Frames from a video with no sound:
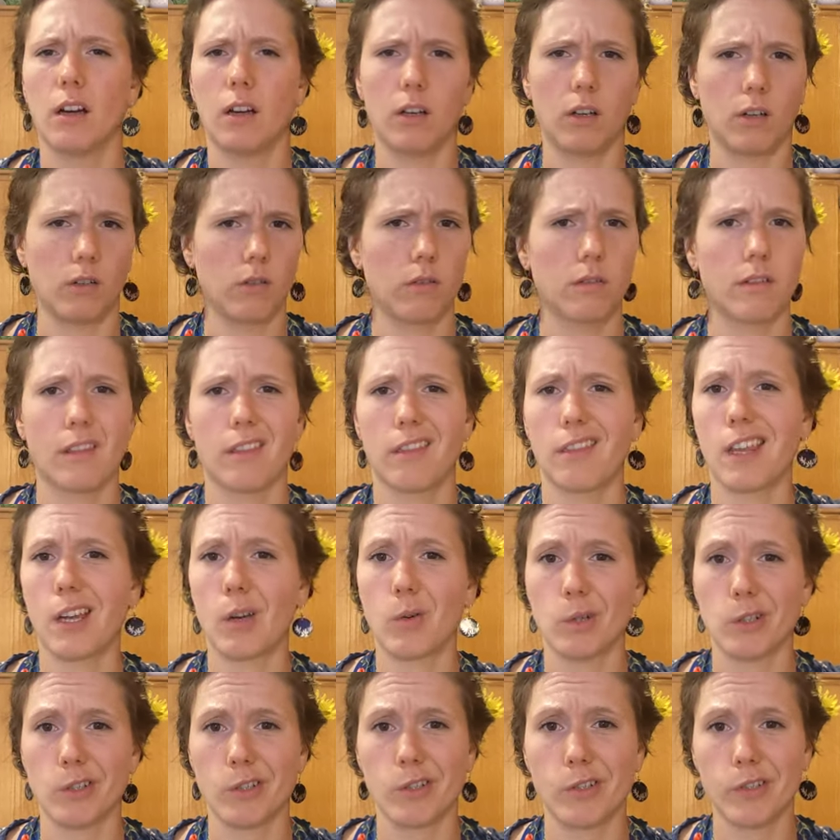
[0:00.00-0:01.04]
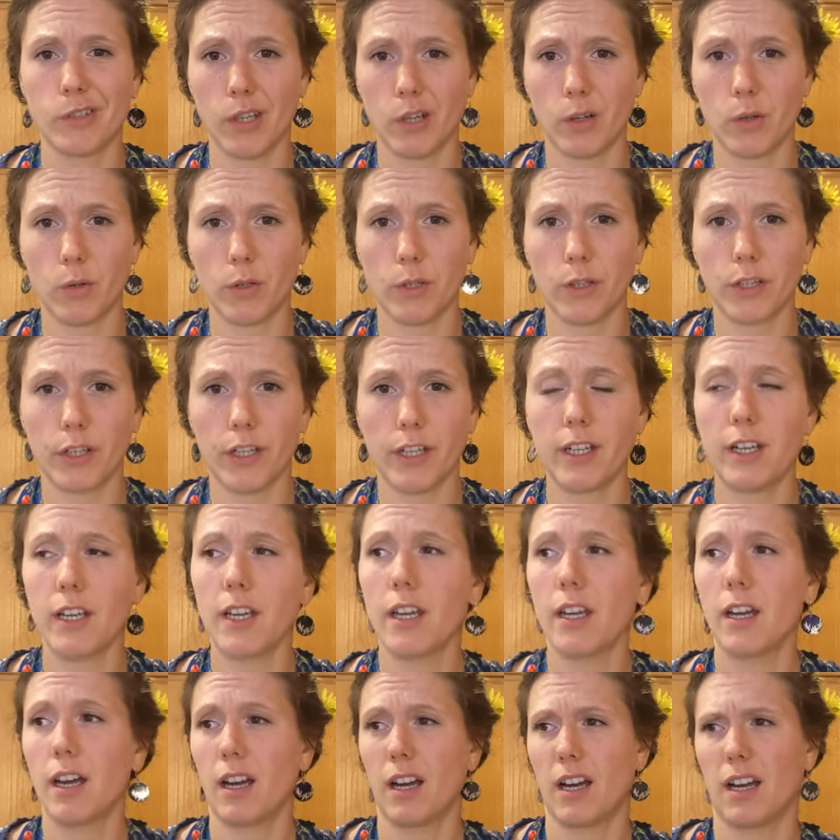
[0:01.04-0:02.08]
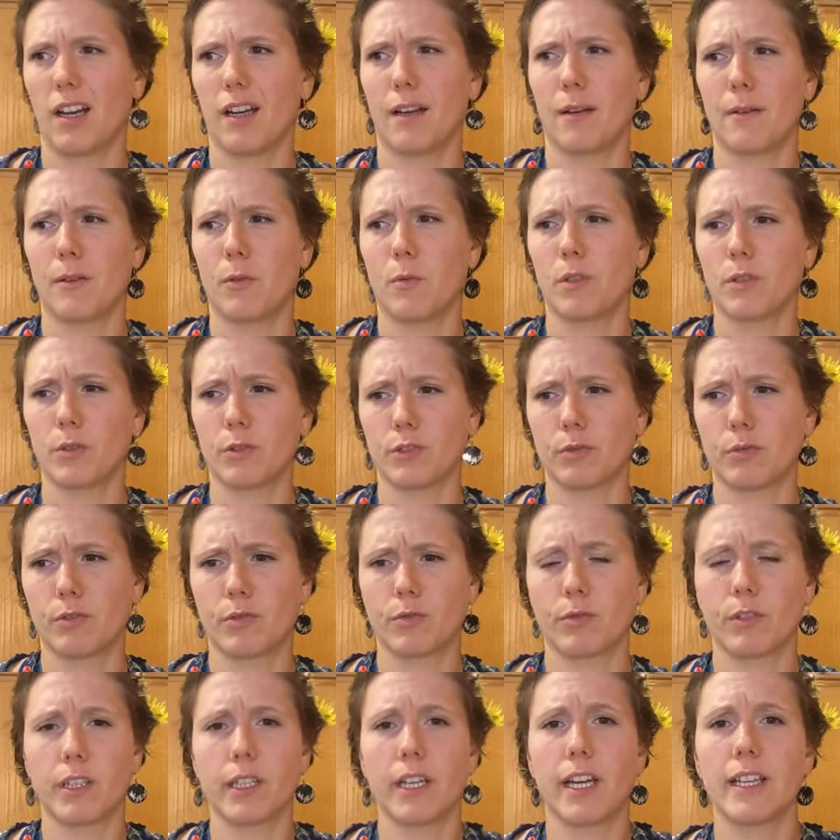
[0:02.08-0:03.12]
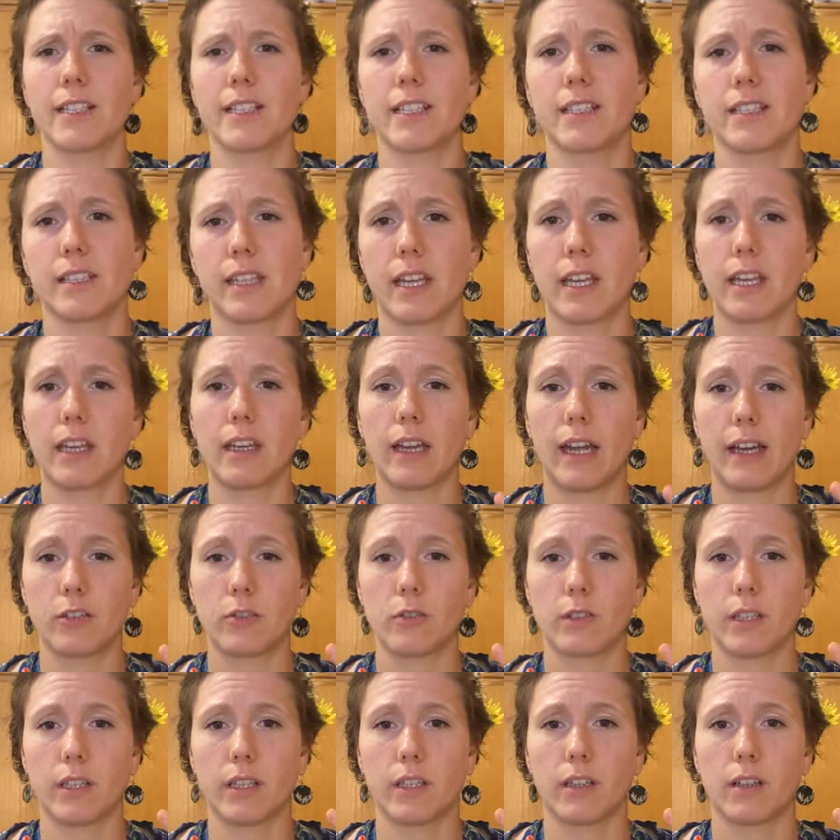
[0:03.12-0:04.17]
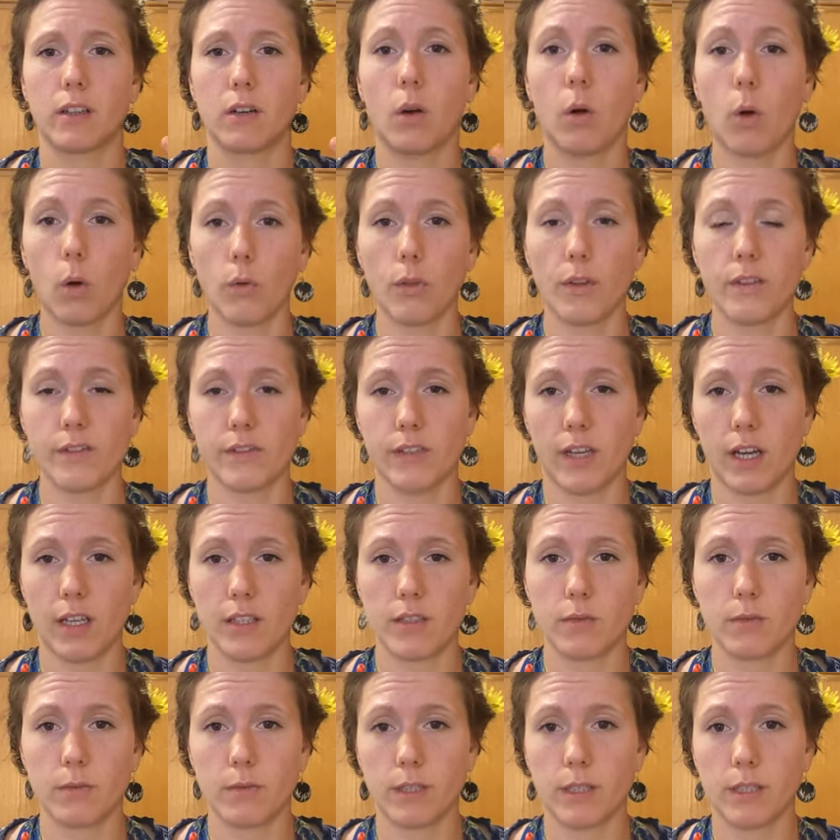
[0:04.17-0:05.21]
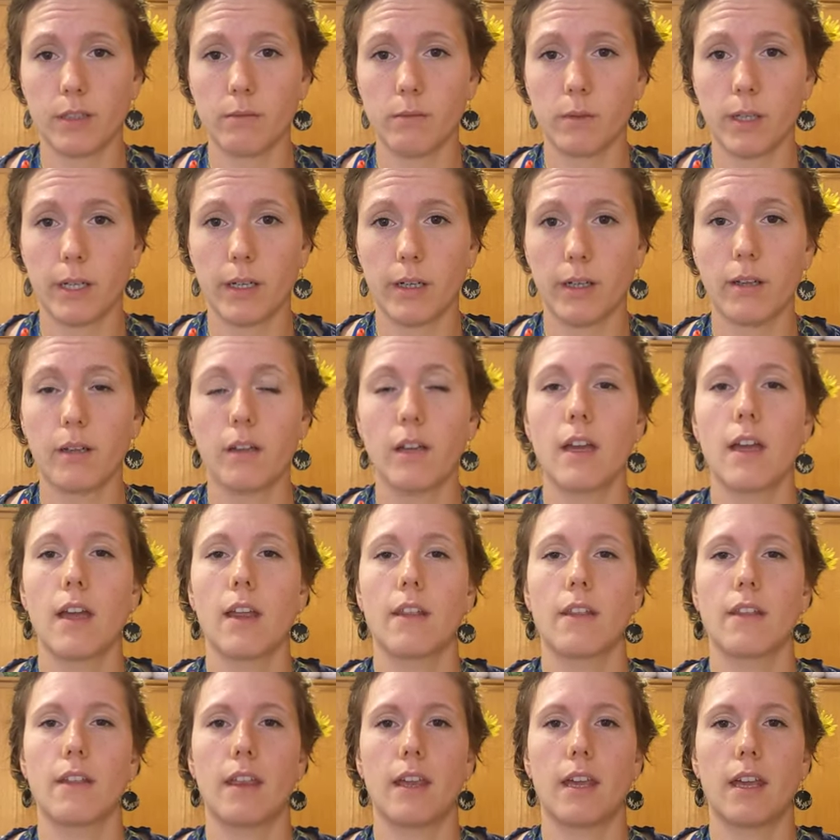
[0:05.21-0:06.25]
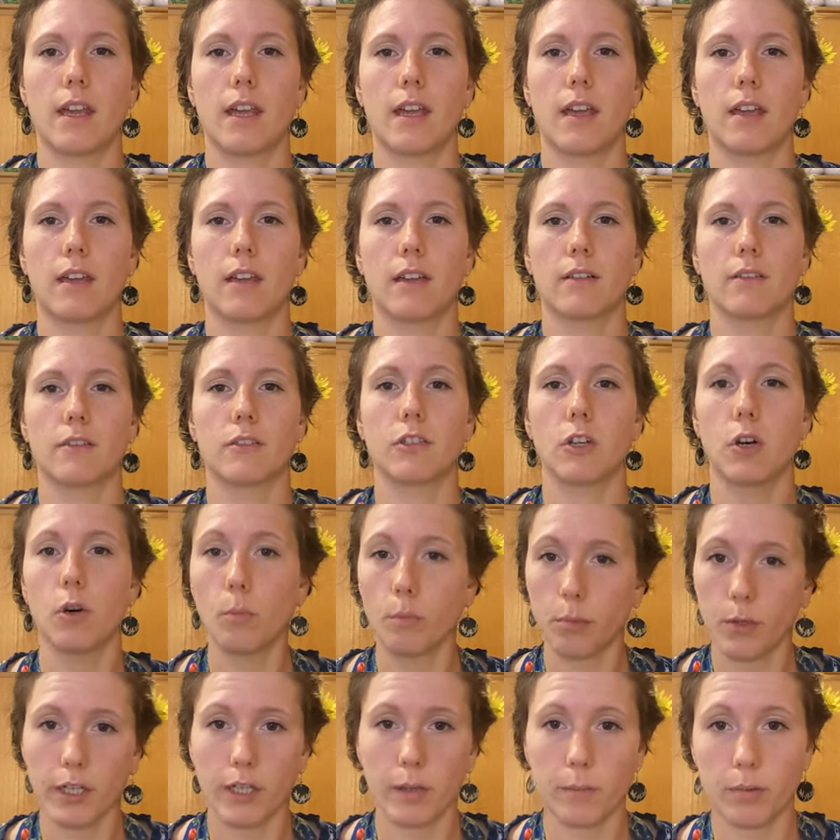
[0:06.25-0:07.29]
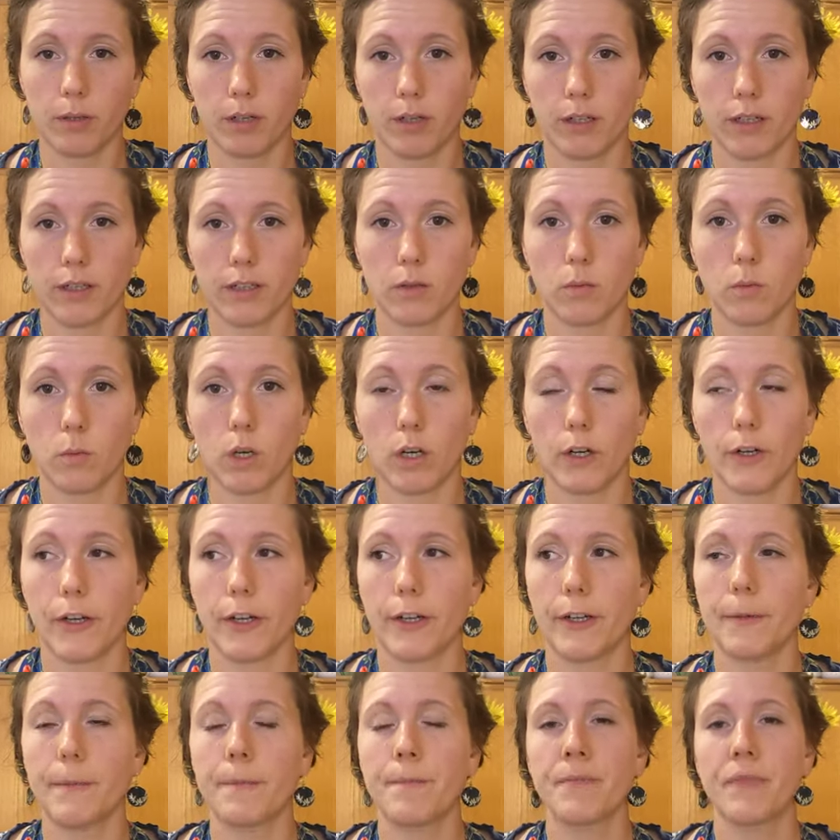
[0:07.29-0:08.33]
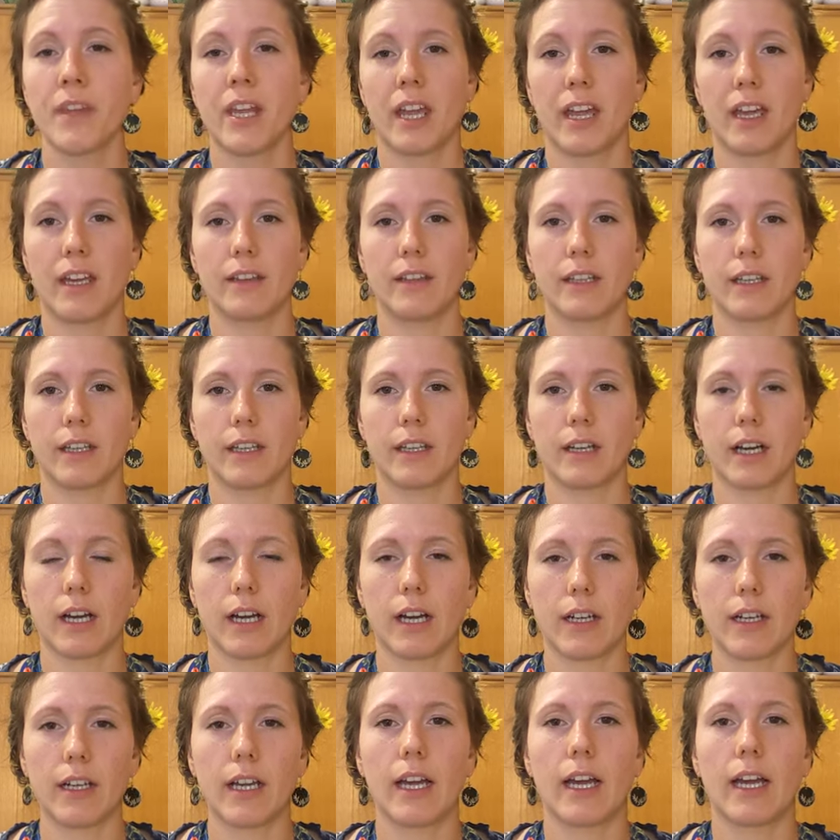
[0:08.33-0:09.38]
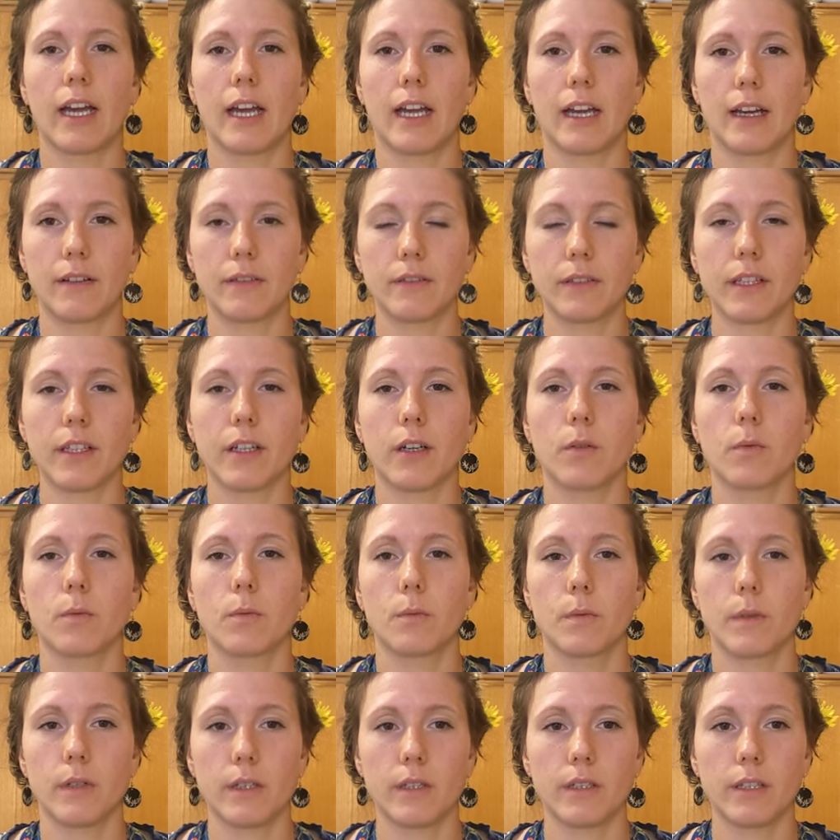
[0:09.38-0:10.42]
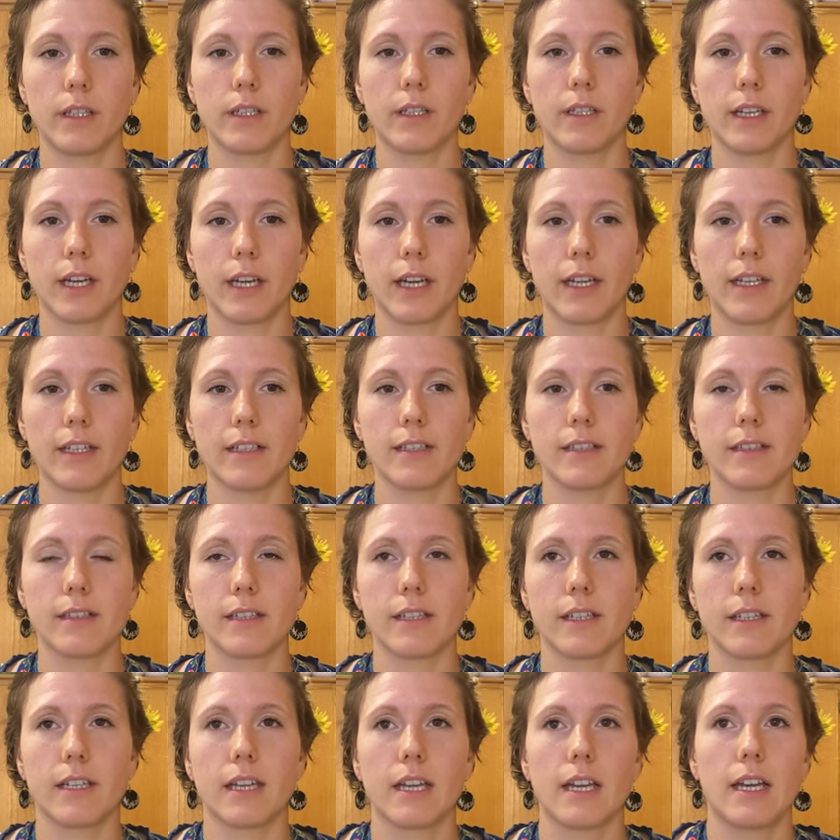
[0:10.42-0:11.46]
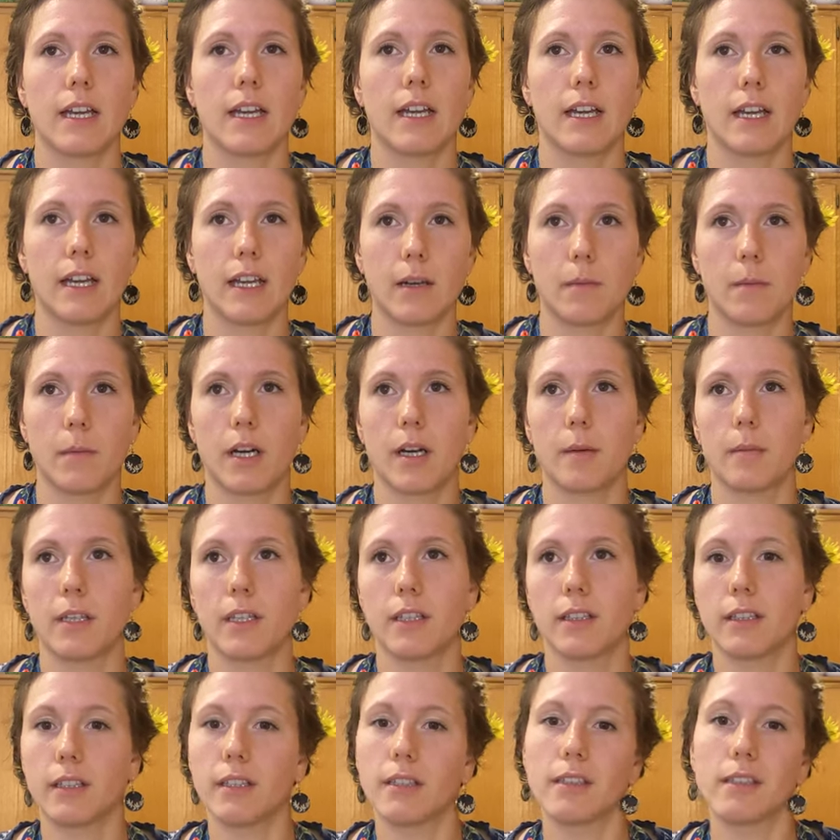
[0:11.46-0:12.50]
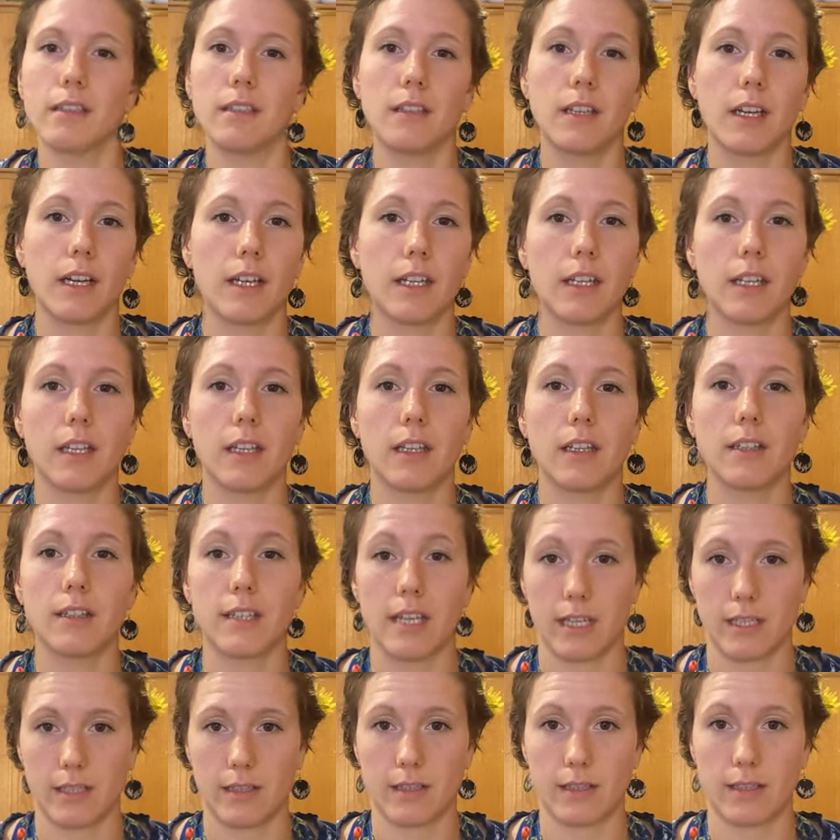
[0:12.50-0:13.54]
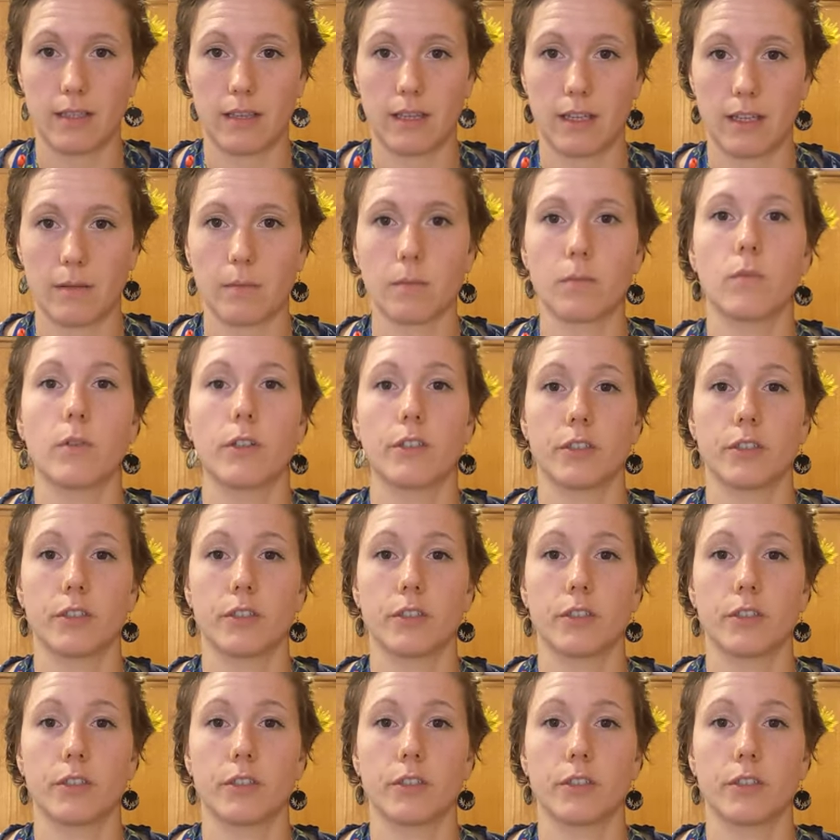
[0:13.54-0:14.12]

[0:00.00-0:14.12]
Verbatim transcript: Oh, they were so good. Uh, which was really nice is they actually hold the sauce really well. They don't break apart in the water, and they kind of have like a really nice like edamame like nutty taste to them,